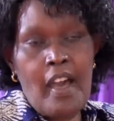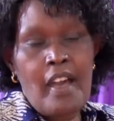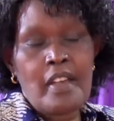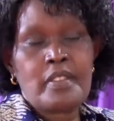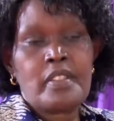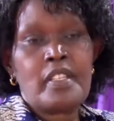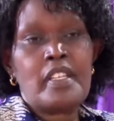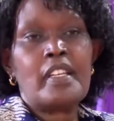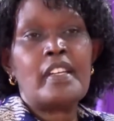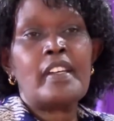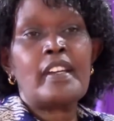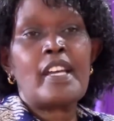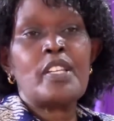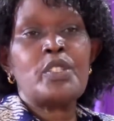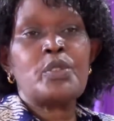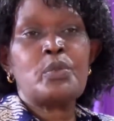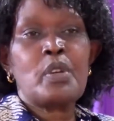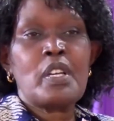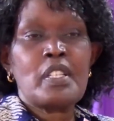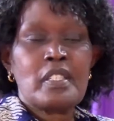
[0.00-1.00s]
as he
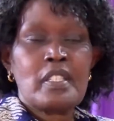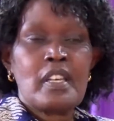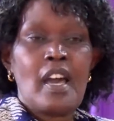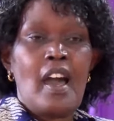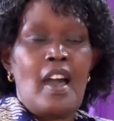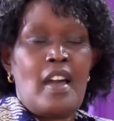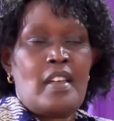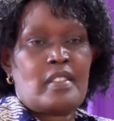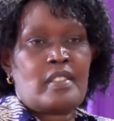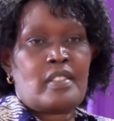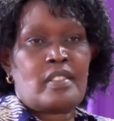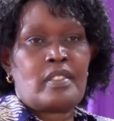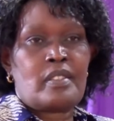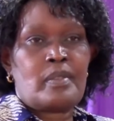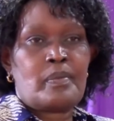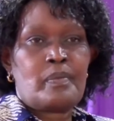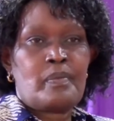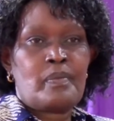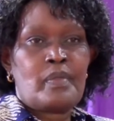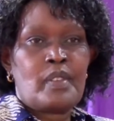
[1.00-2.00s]
graduates us